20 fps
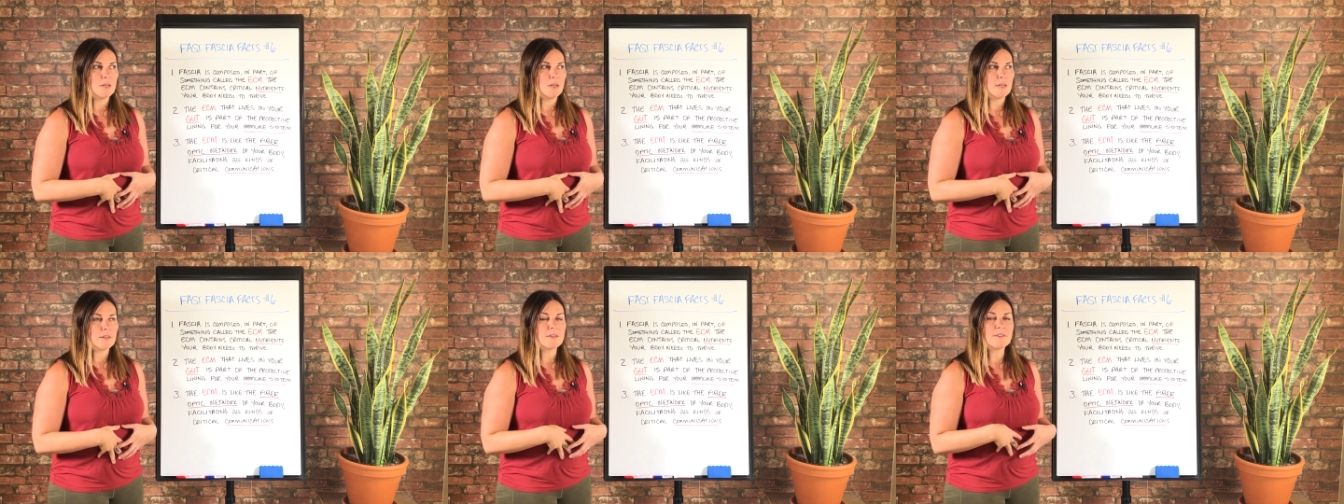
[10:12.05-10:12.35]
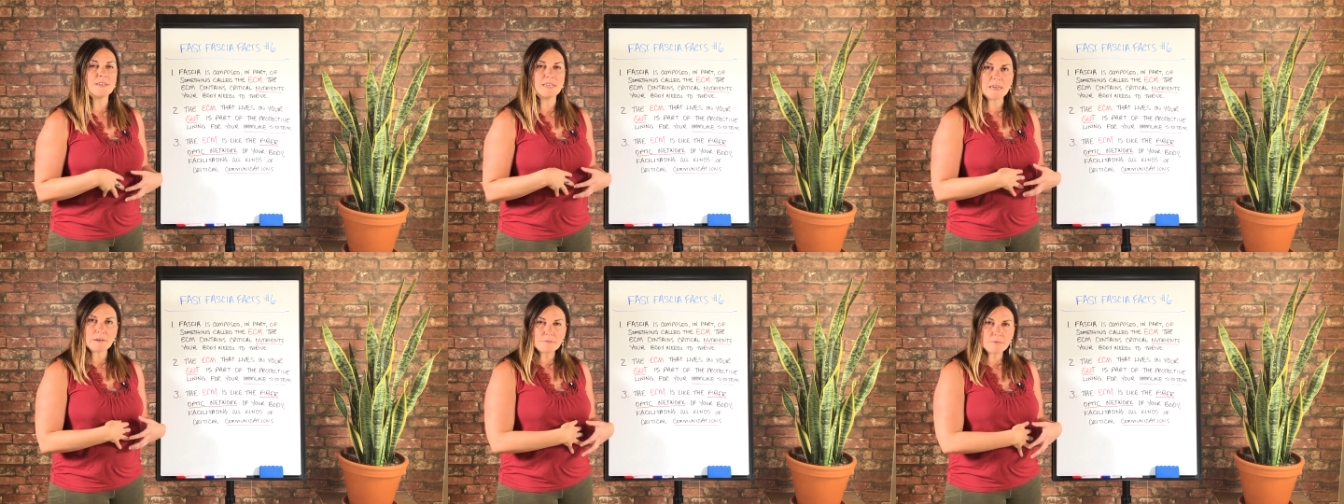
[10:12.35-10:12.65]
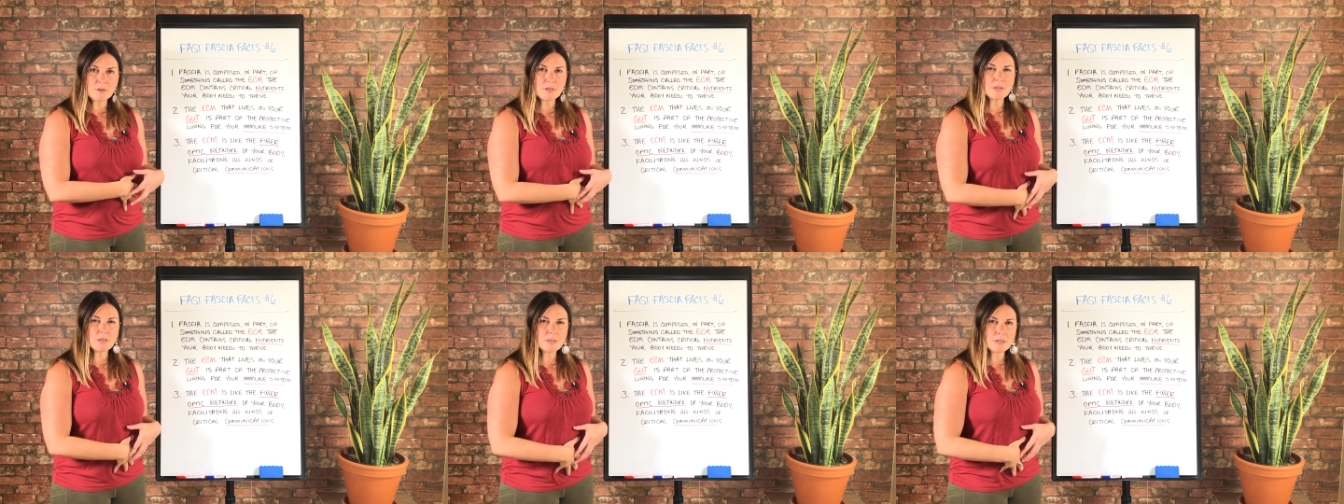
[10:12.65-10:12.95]
it's
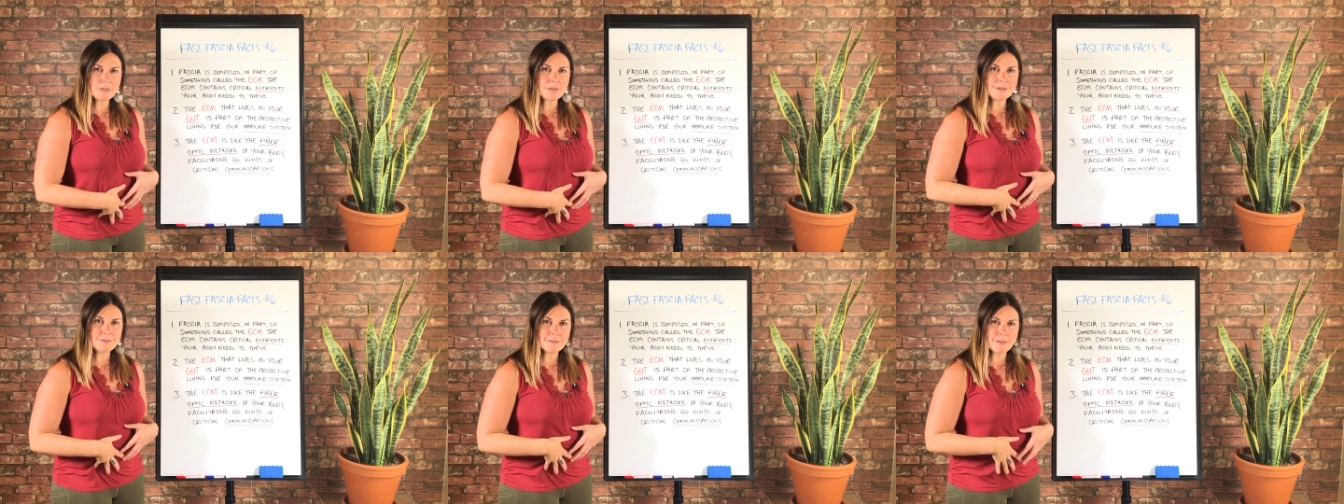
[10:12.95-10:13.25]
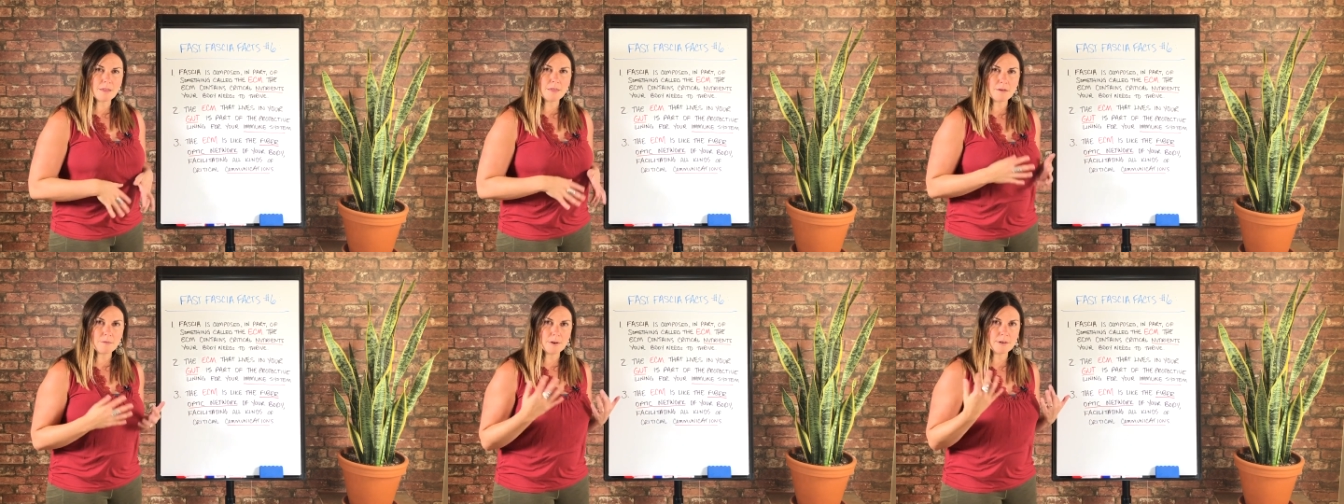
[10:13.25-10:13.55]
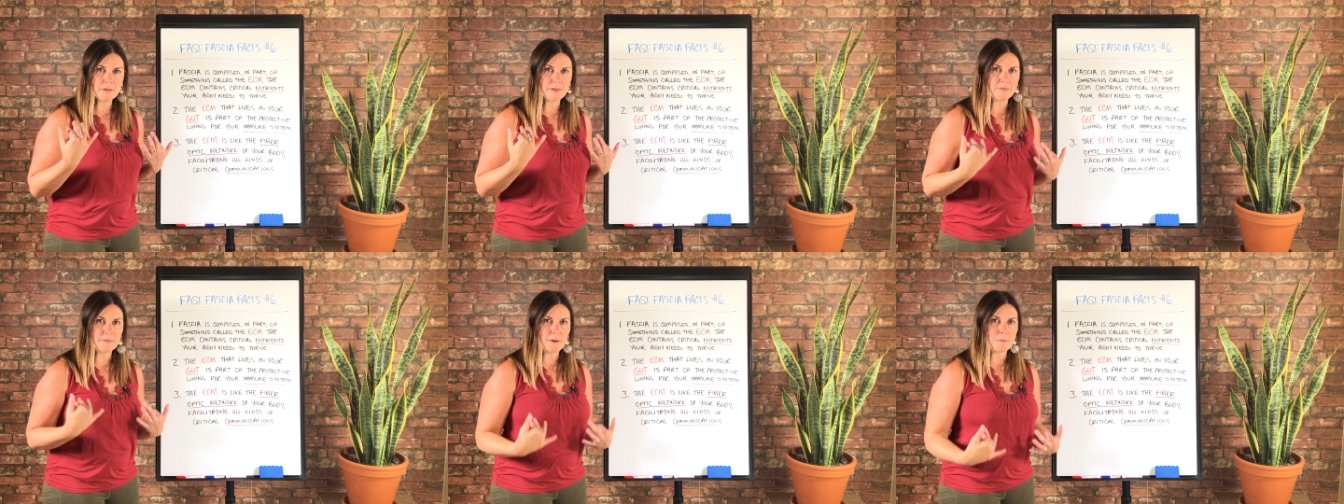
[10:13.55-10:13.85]
different than the
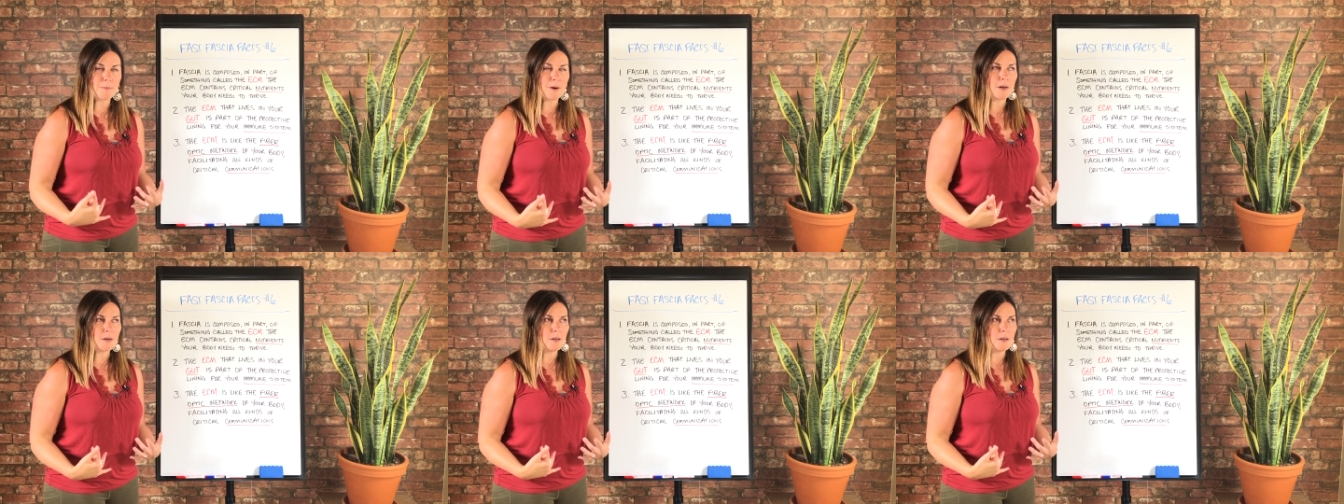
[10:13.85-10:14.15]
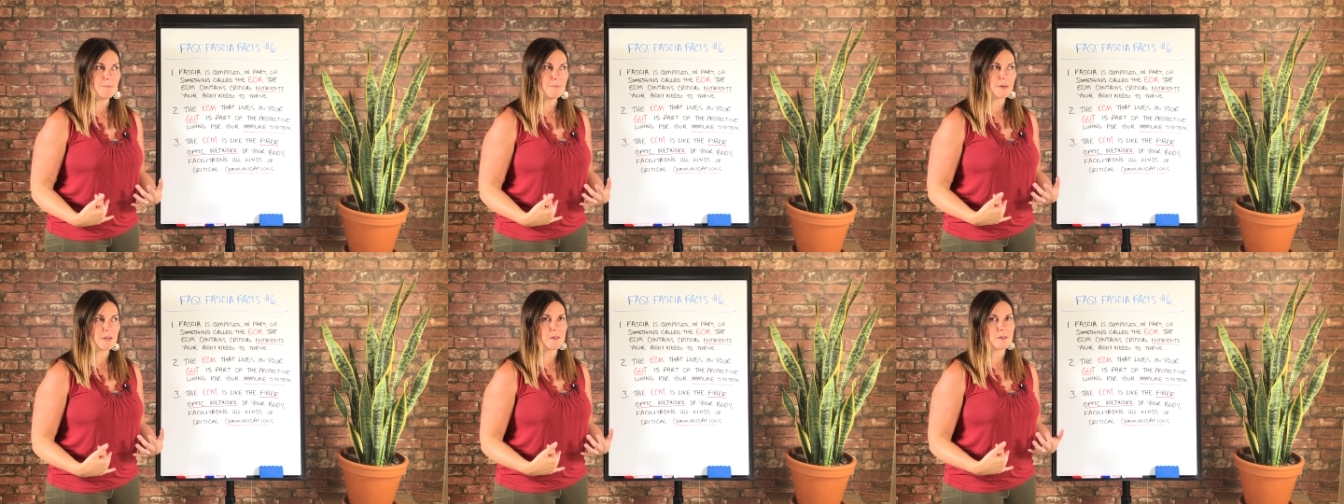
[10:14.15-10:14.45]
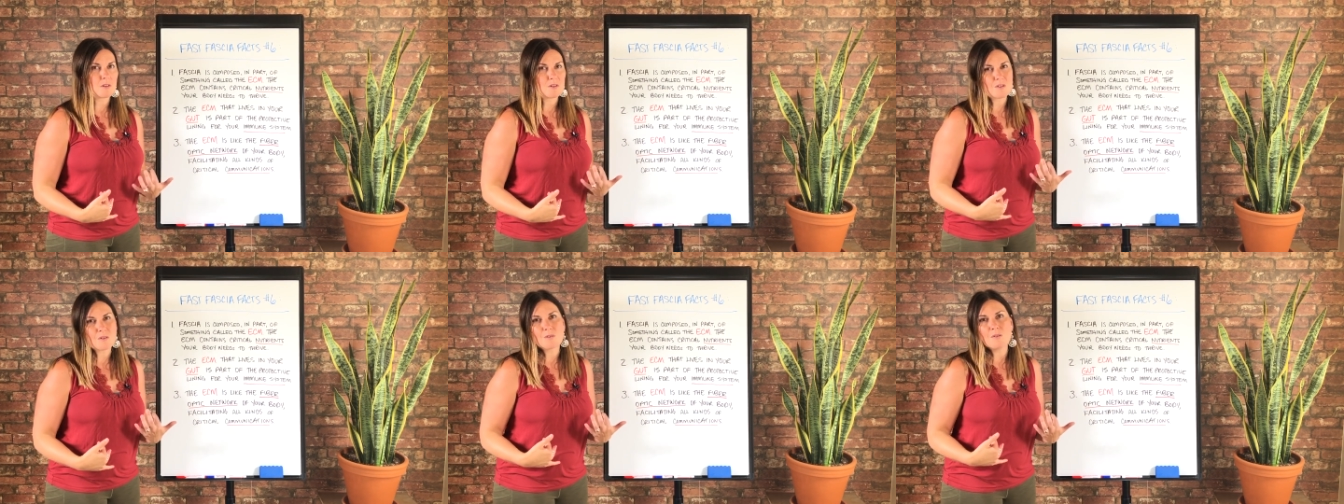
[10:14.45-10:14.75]
rest of our body, but it's
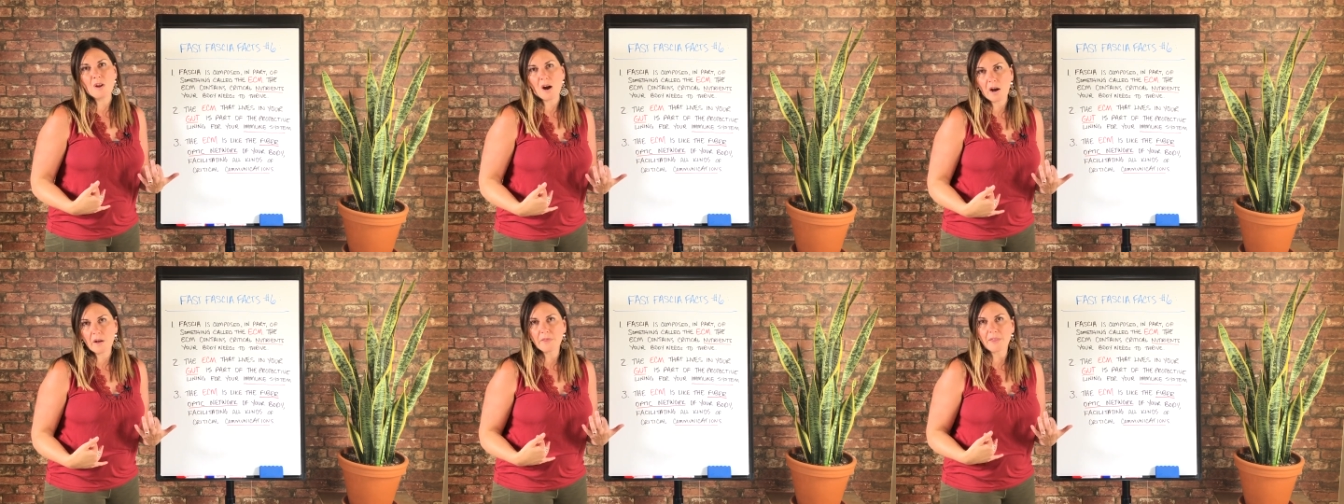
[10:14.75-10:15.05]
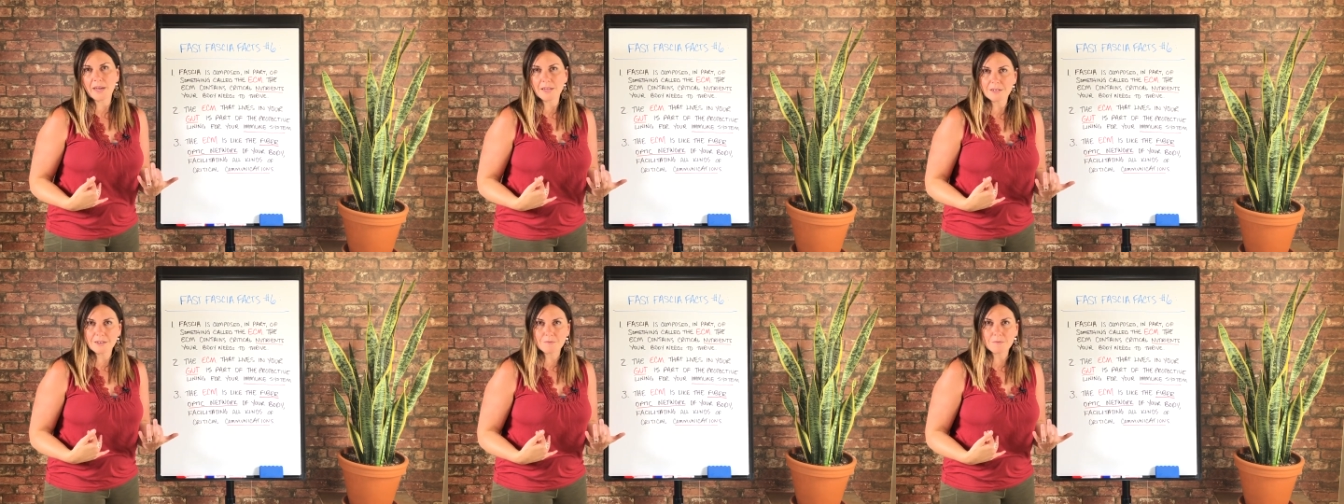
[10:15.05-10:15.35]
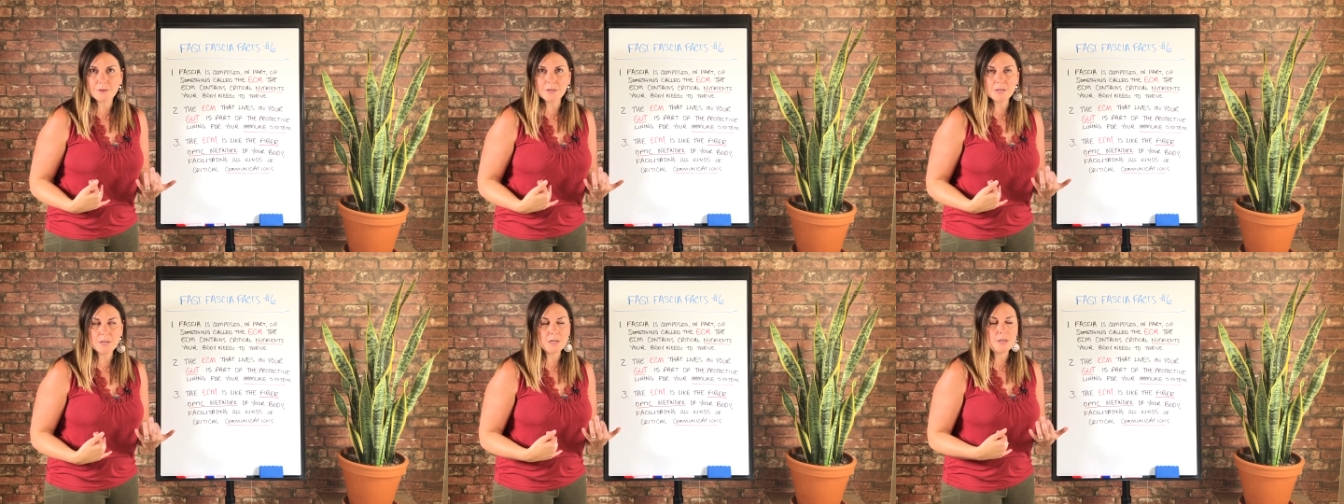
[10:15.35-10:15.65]
also not that
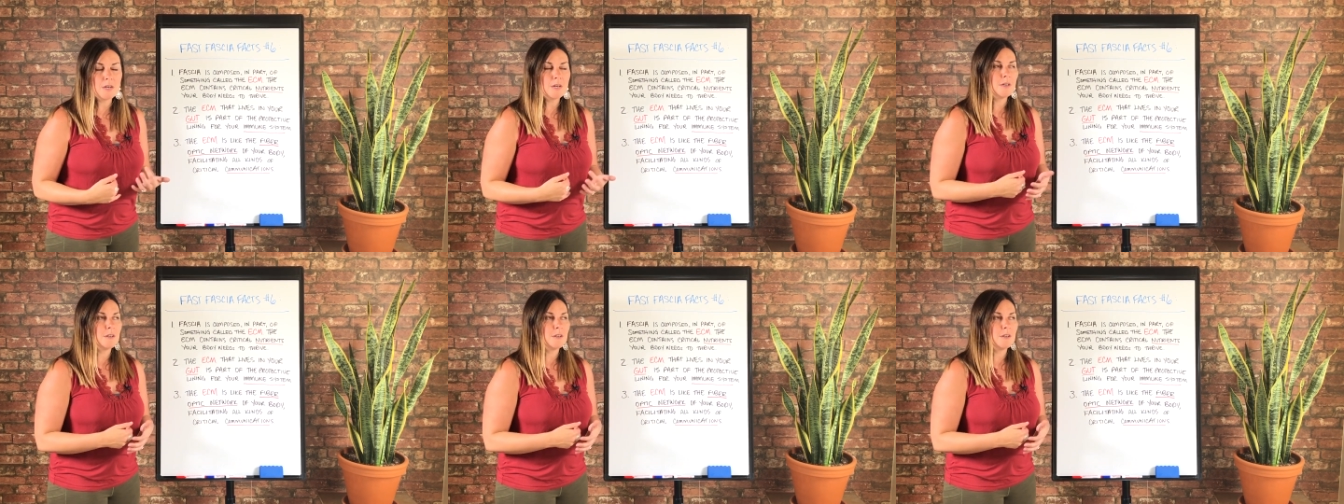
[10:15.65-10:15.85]
different.